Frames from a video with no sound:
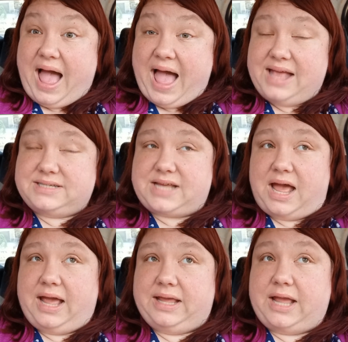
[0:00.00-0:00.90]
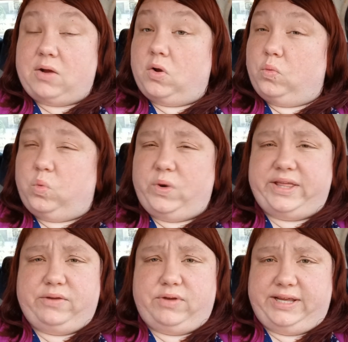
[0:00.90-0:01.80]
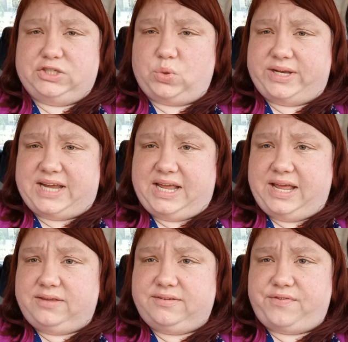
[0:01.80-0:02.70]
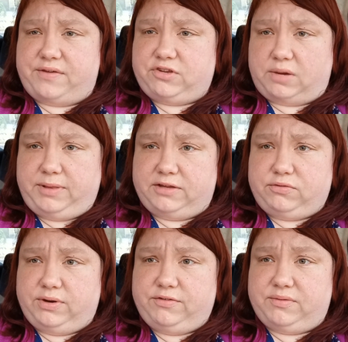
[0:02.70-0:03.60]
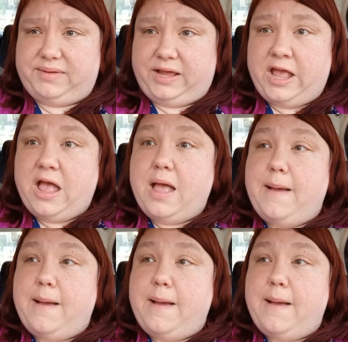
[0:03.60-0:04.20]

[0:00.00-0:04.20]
And I really, really enjoyed it. It's a five star plus read for me,